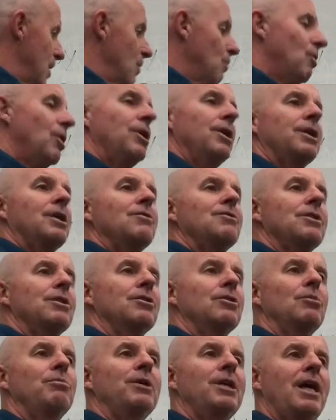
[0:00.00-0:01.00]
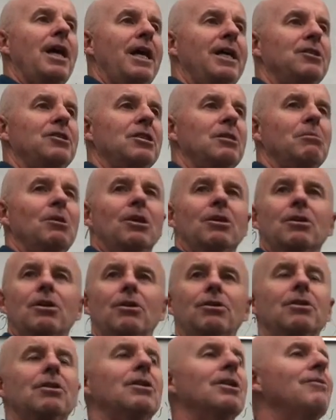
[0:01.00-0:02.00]
Well, it gives you a little bit of HTML
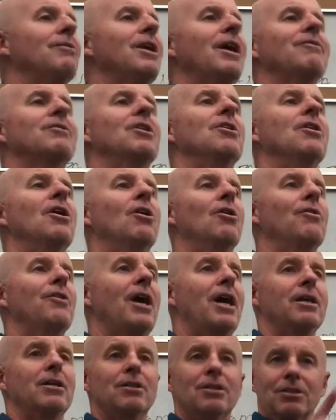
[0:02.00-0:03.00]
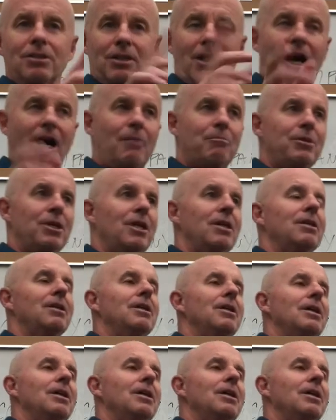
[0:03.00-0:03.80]
code. You don't even have to know that. You just copy it,